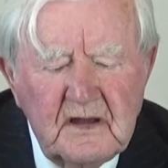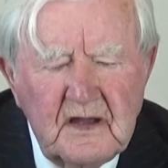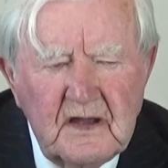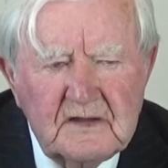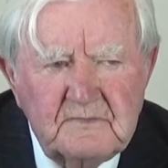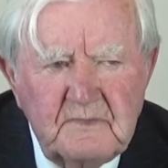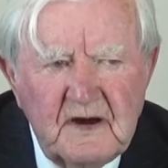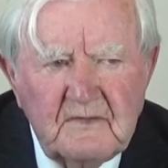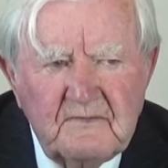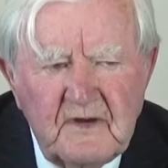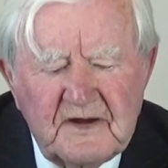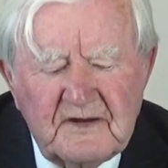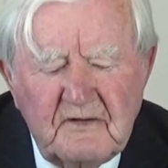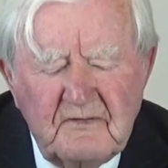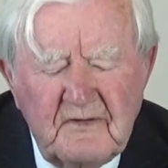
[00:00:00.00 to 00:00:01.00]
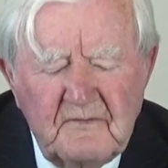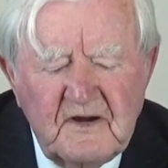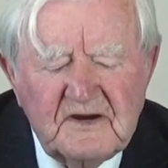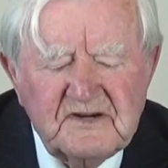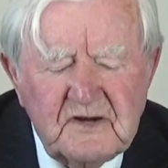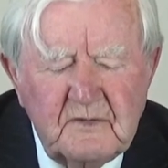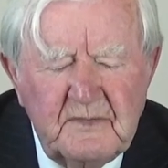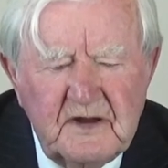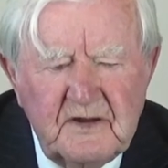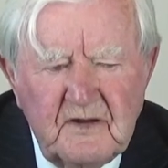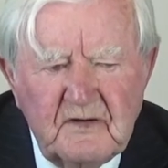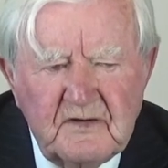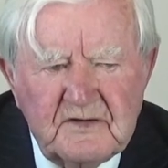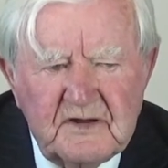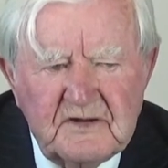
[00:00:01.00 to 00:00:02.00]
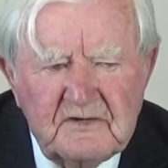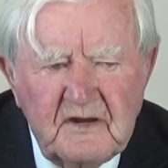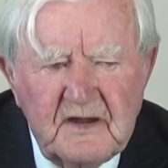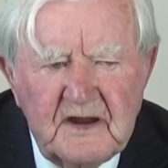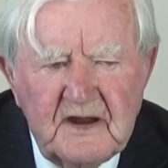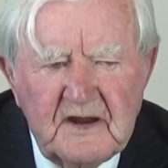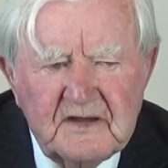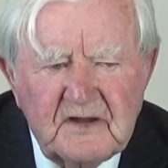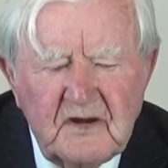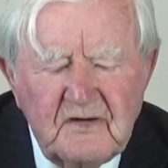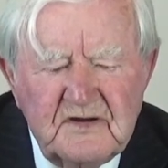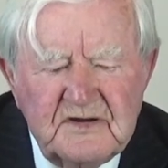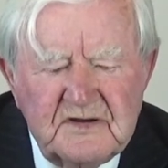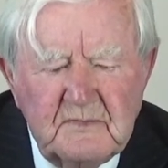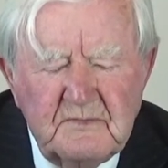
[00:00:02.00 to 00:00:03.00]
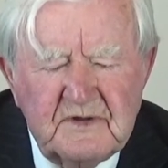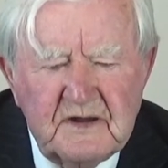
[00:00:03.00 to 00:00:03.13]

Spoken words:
As a matter of fact, the reverse should be done to try and encourage them